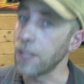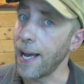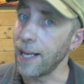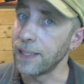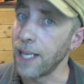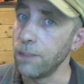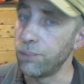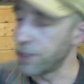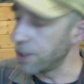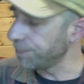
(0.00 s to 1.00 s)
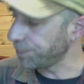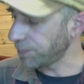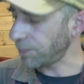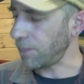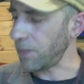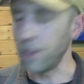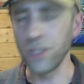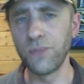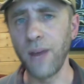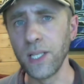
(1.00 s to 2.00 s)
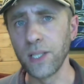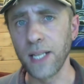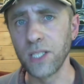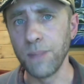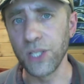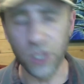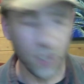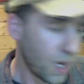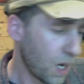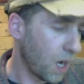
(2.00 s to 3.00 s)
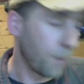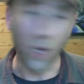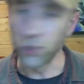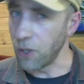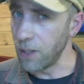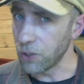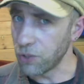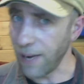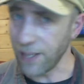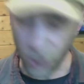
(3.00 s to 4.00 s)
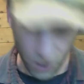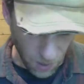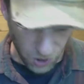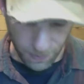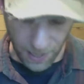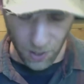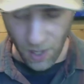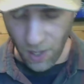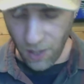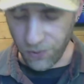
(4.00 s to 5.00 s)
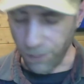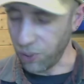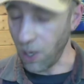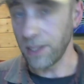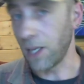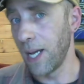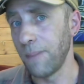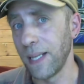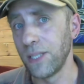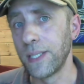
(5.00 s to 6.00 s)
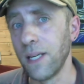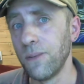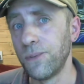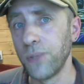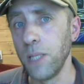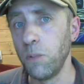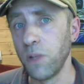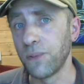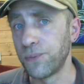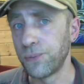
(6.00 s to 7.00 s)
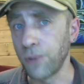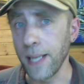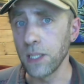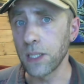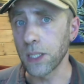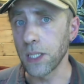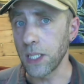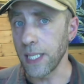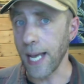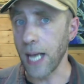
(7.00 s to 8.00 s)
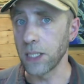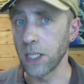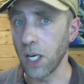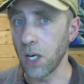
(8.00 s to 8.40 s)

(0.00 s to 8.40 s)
at Tate Britain. It's a very good exhibition. I'll try not to rant too much about the price. I managed to get him free with a friend because he had an